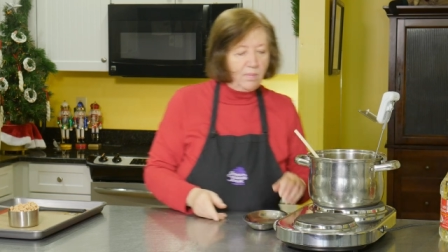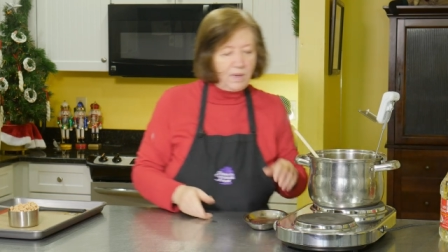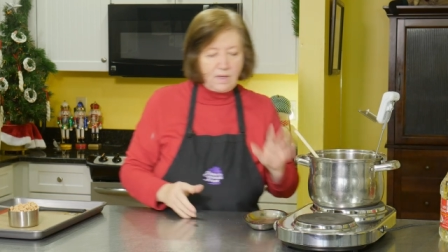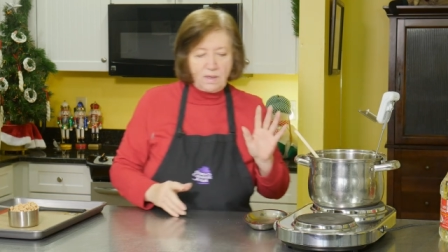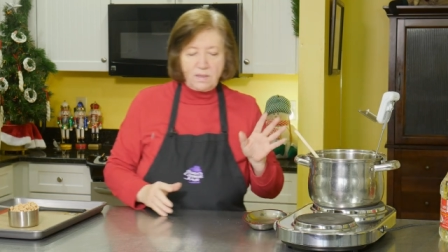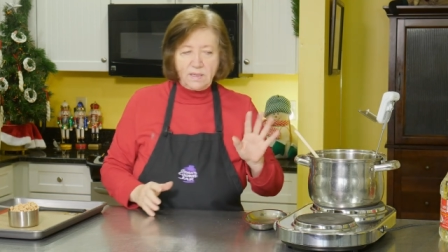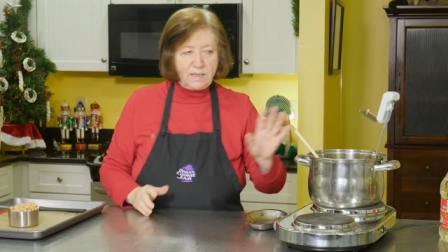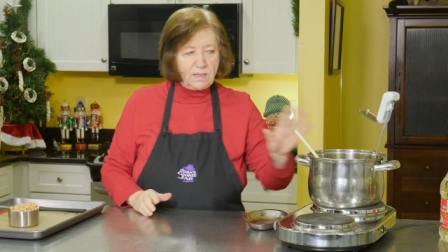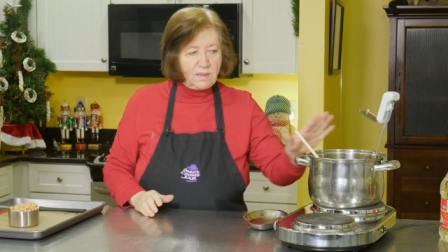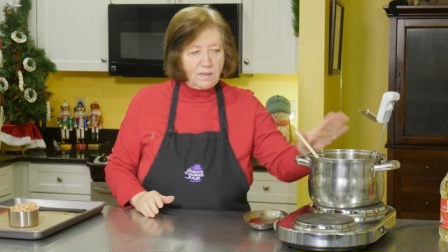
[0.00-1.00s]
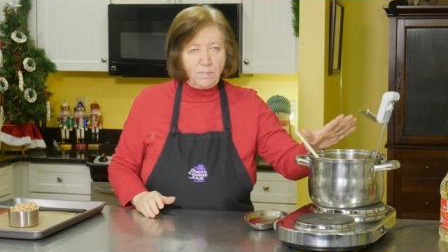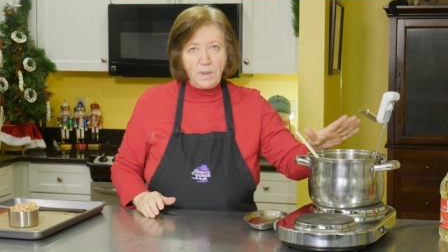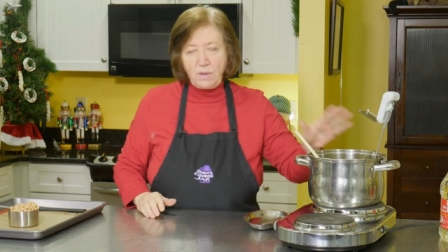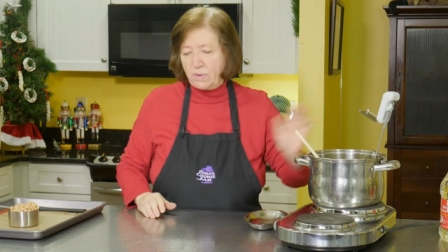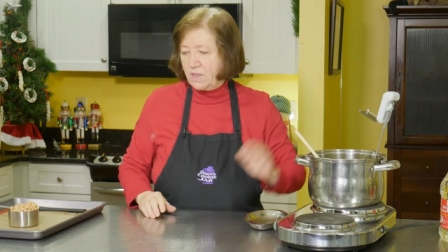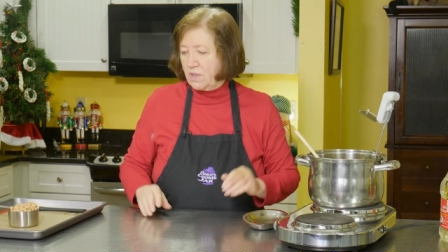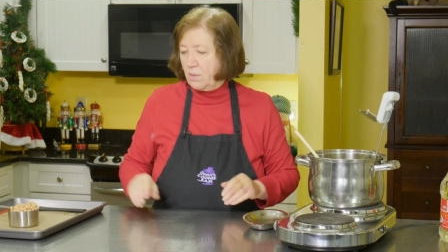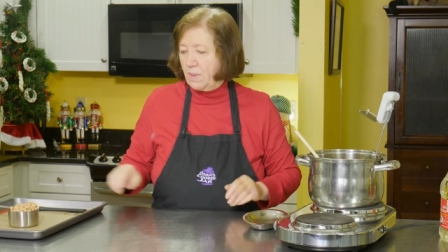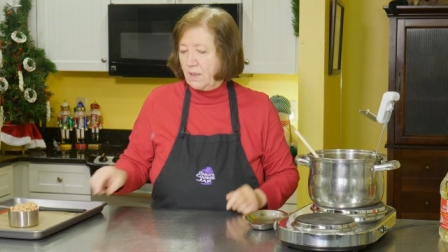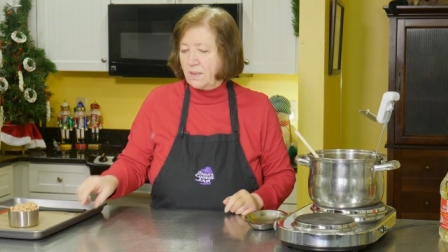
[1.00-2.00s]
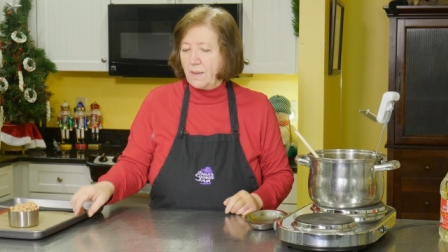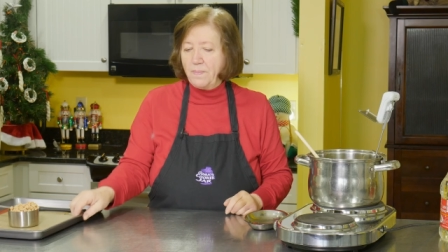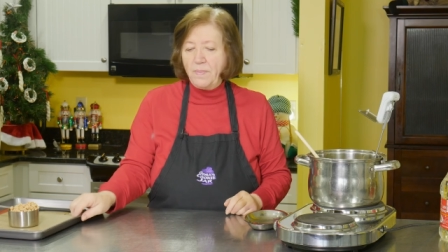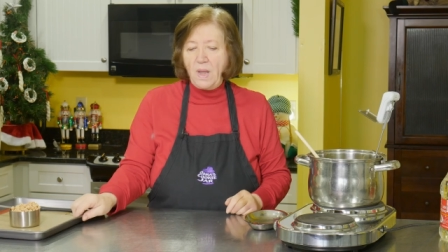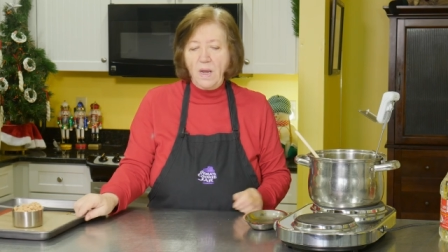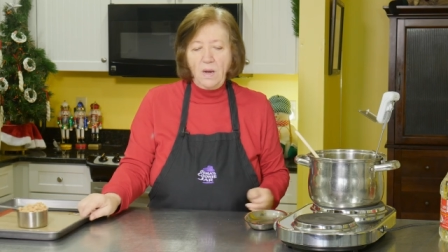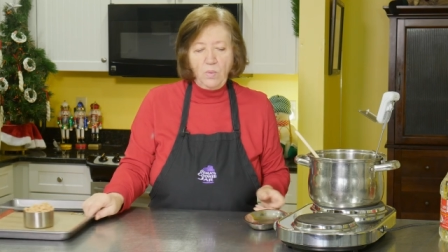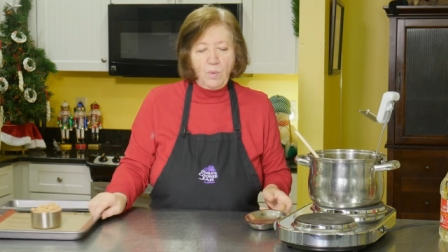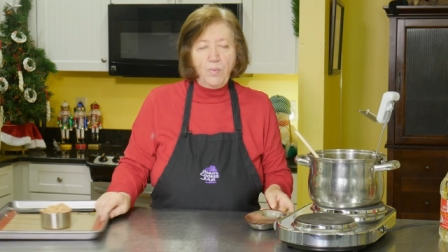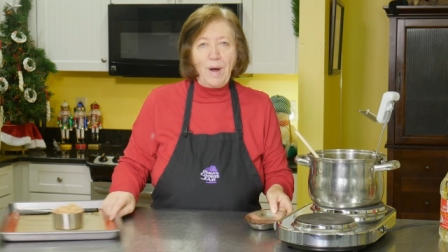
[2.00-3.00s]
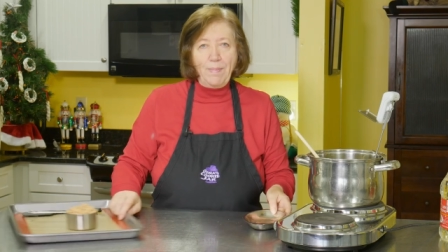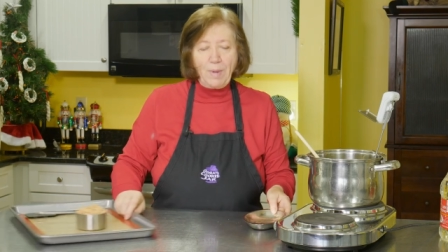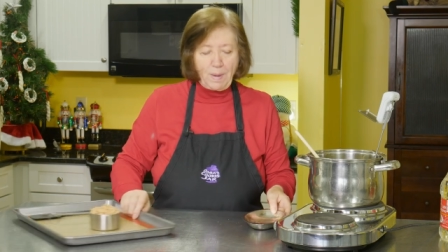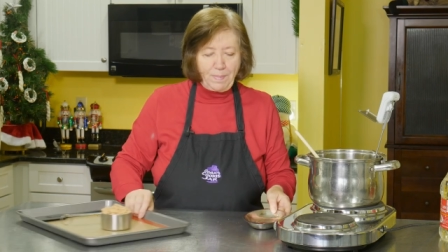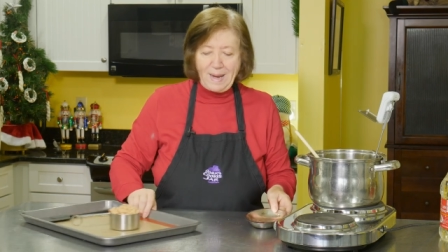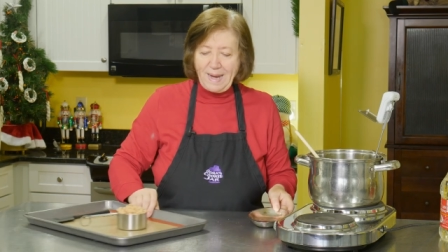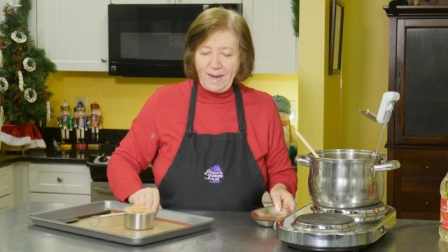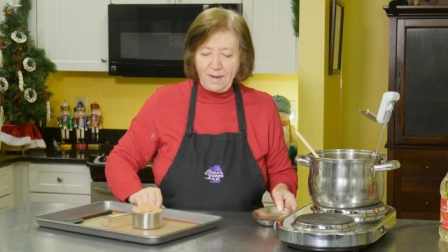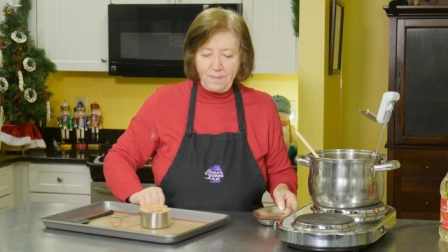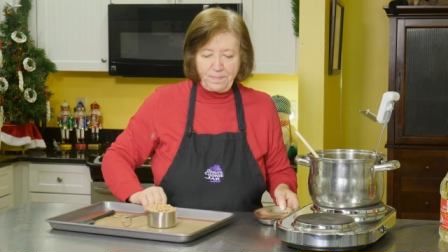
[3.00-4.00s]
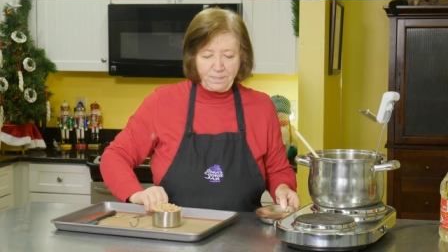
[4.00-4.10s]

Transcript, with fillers: because that's, the butter is still melting. We'll prep our pan.